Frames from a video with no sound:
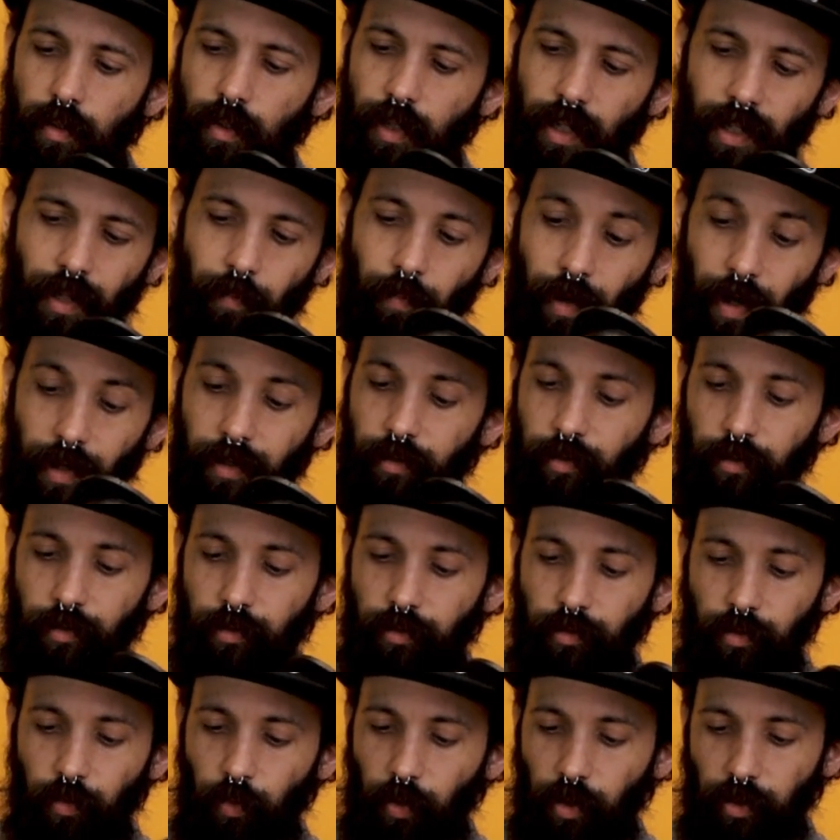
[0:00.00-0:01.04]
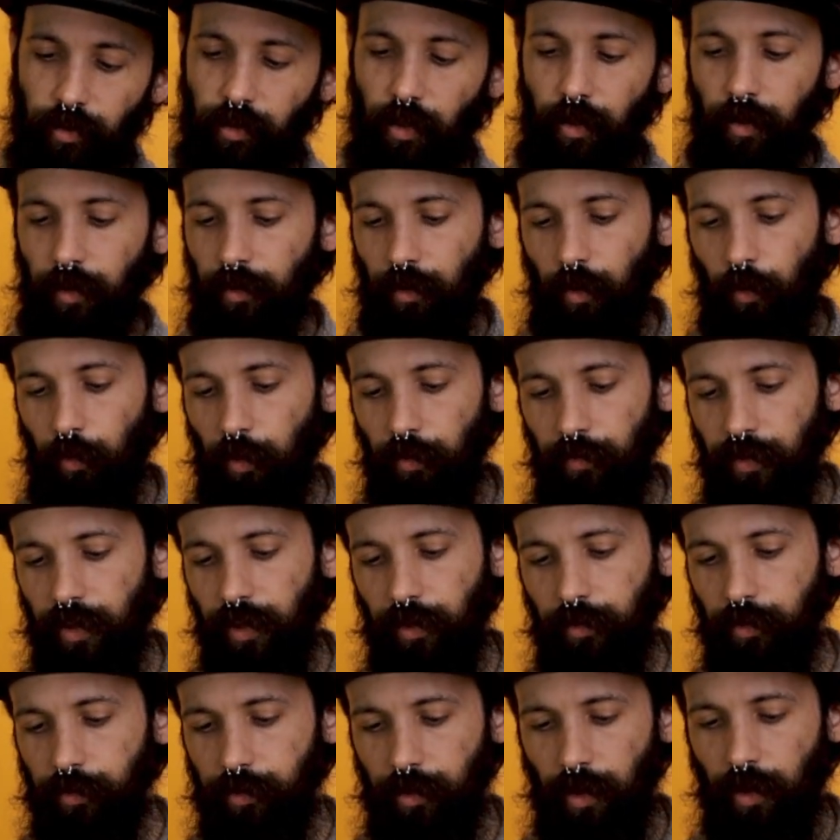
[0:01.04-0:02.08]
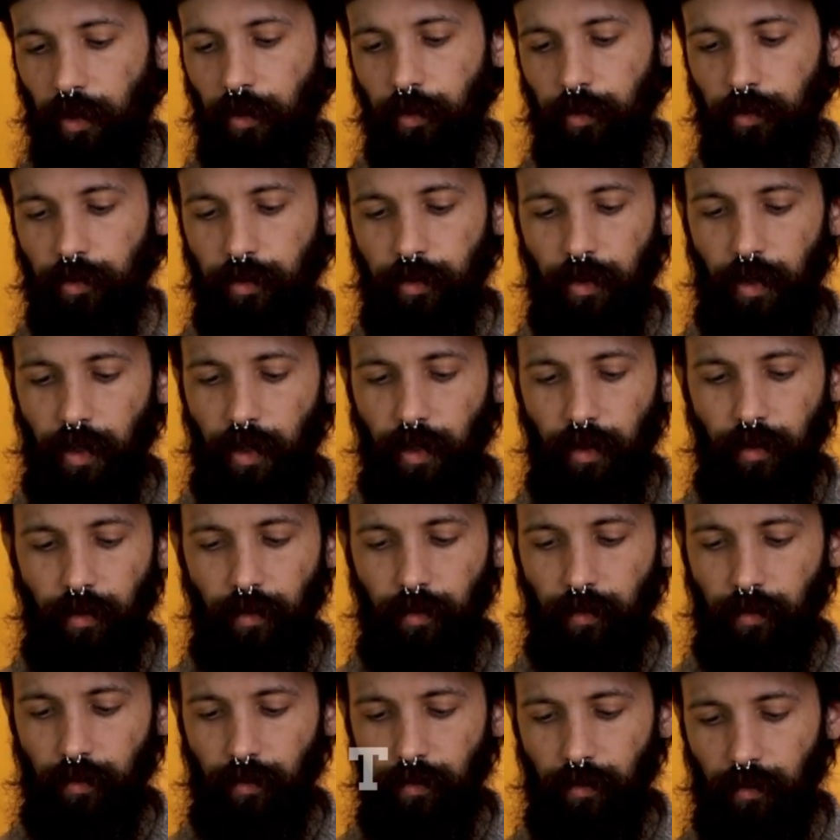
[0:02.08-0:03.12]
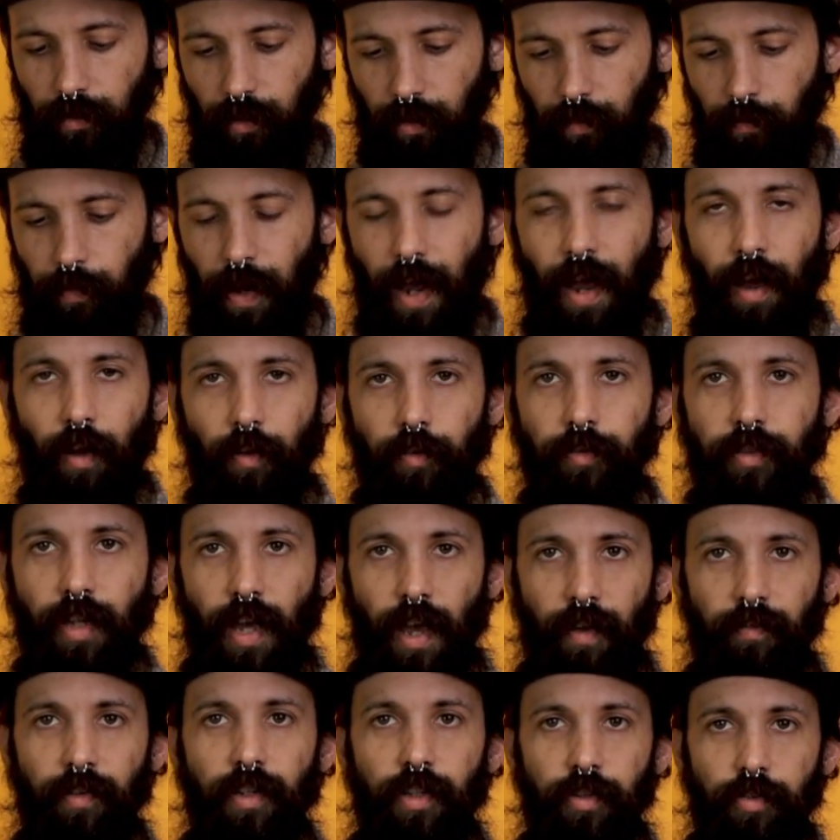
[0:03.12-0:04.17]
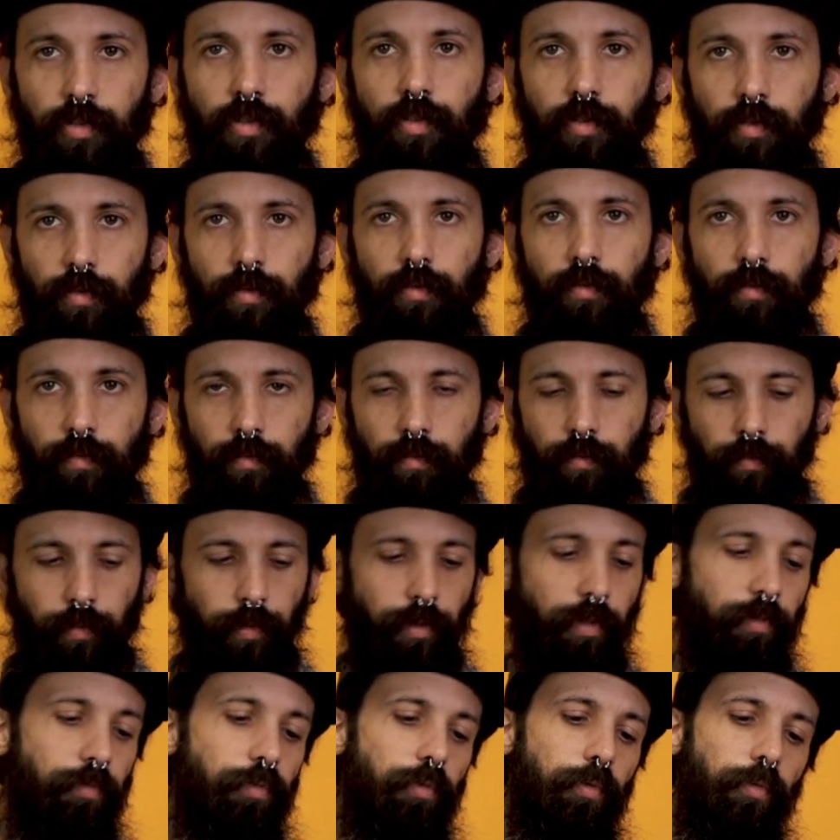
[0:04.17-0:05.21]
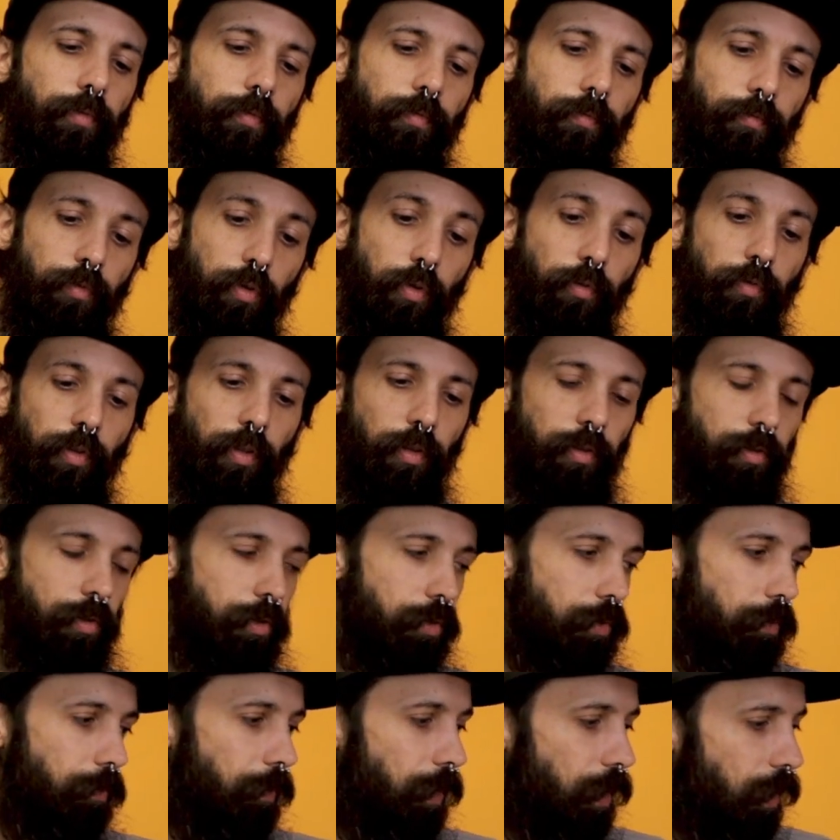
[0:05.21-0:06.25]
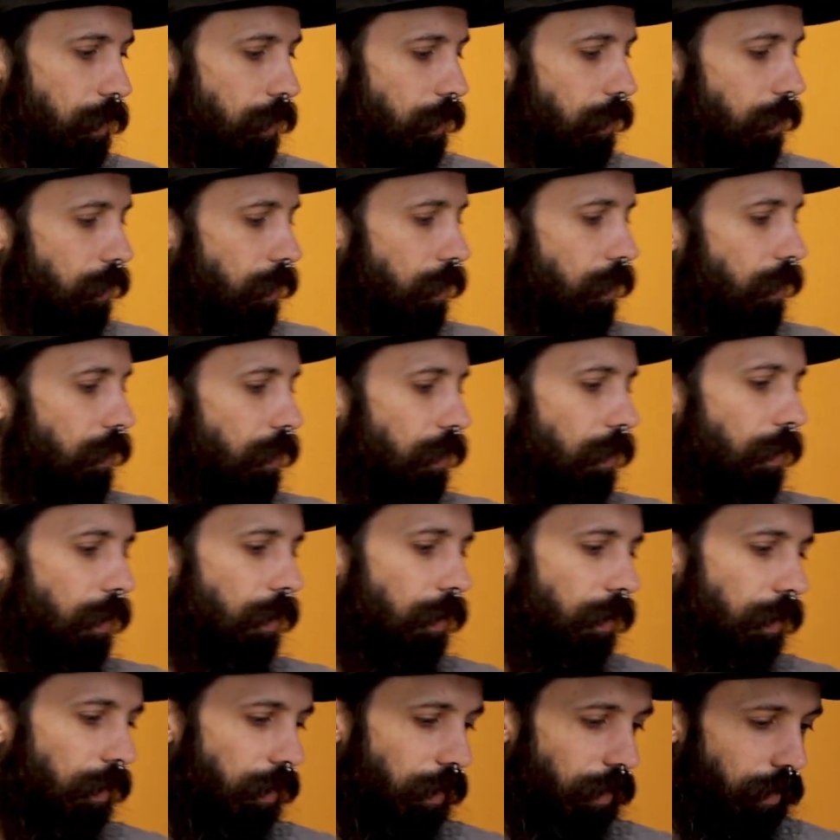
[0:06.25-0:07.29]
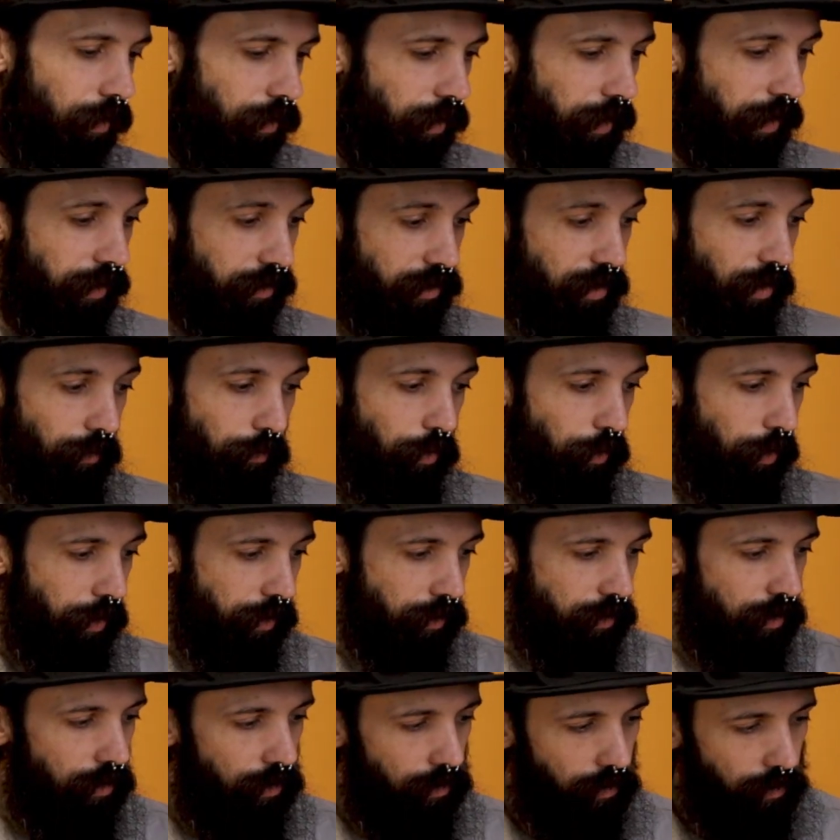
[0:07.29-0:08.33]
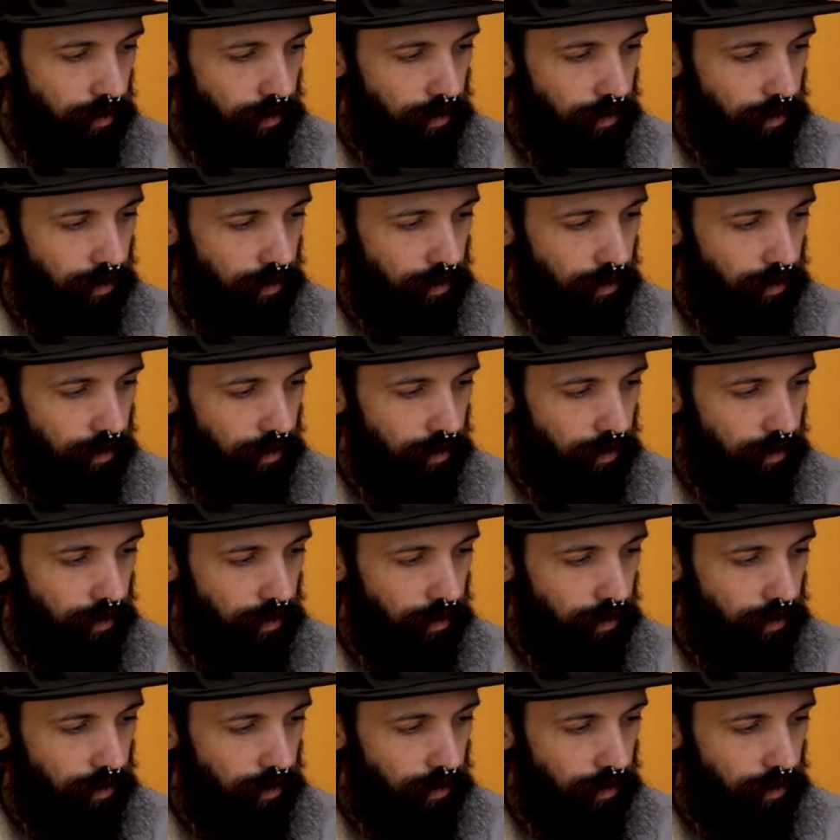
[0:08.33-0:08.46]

Anybody who's worked on older vehicles knows that you're bound to have an issue with your fuel filler tube at some point.